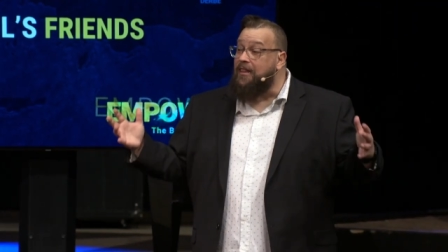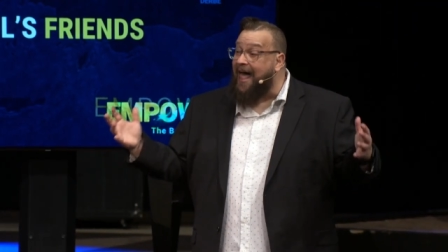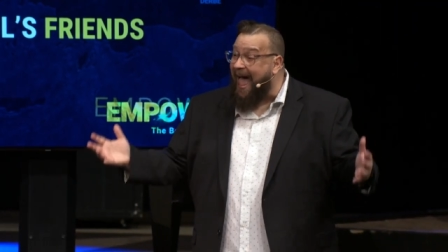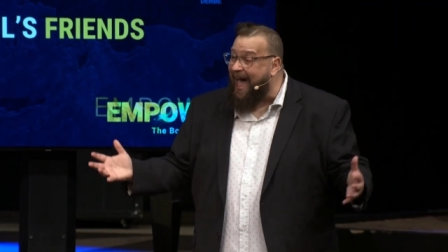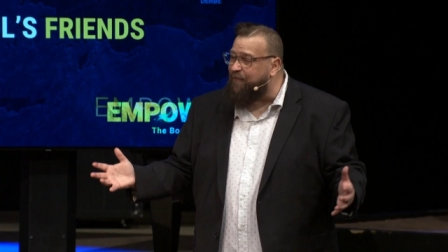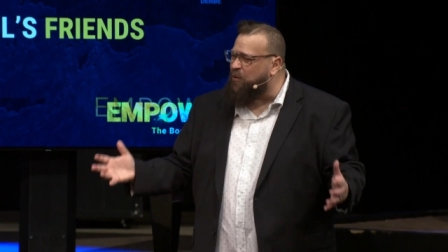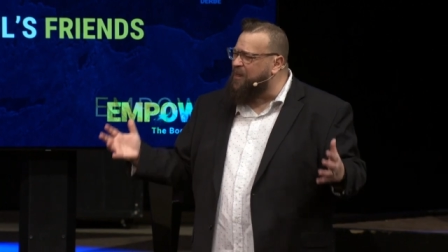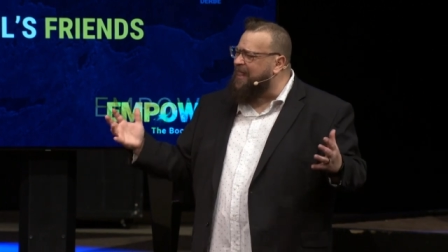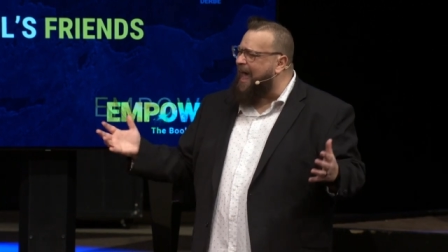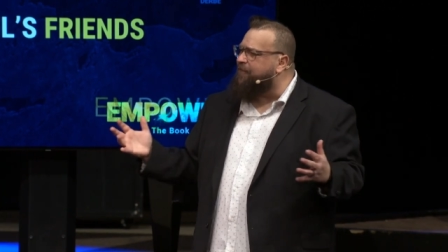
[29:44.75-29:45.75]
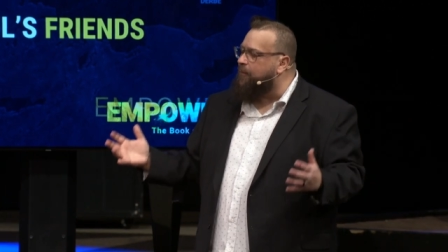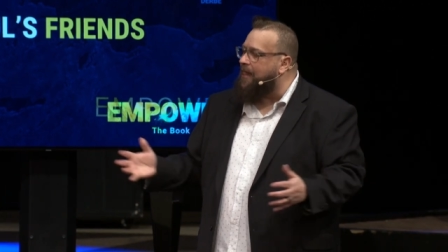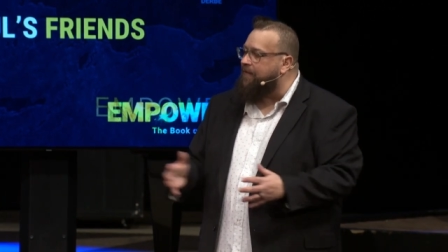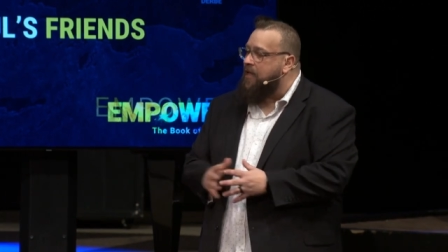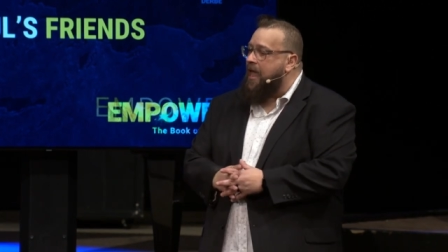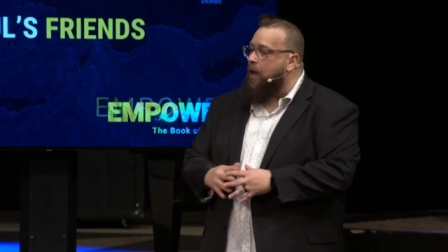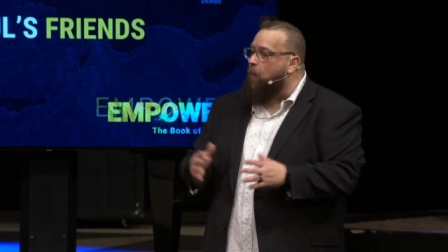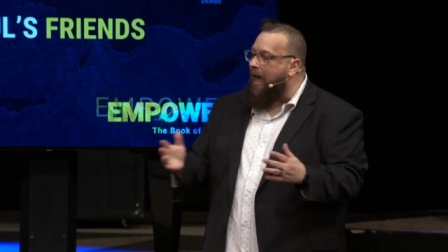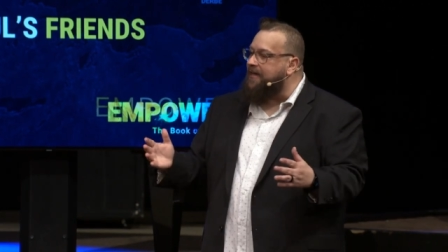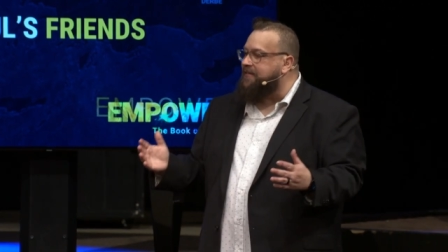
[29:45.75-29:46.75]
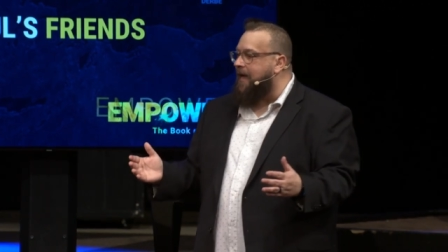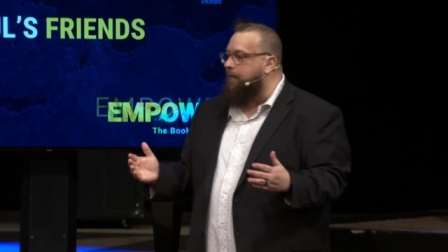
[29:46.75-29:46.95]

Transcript: laughed and we laughed and we laughed. And why is that